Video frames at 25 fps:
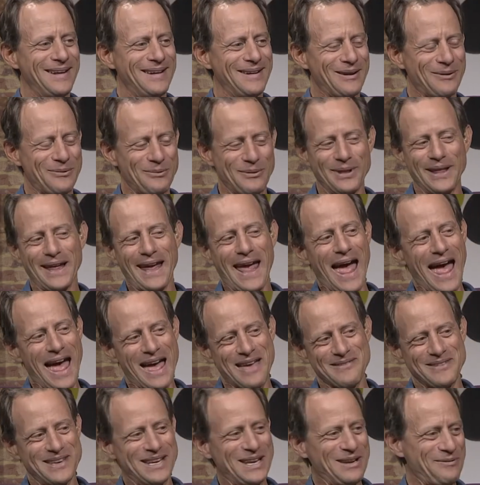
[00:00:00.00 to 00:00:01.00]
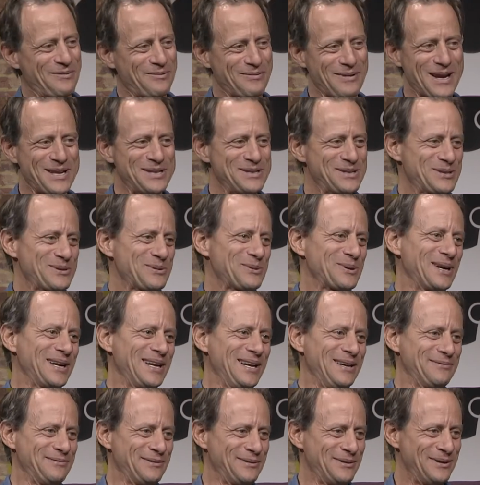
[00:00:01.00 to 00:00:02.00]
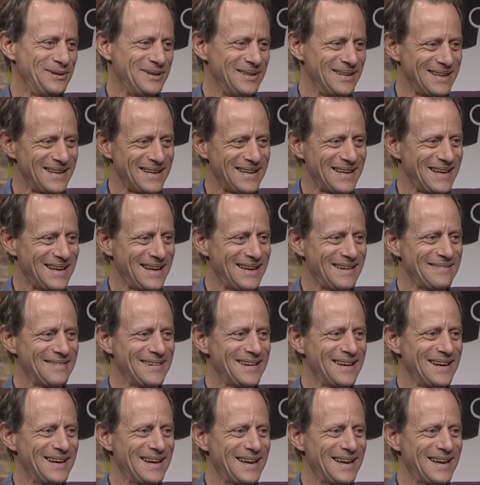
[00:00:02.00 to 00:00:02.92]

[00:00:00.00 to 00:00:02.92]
don't, really have any friends who are evil. I haven't.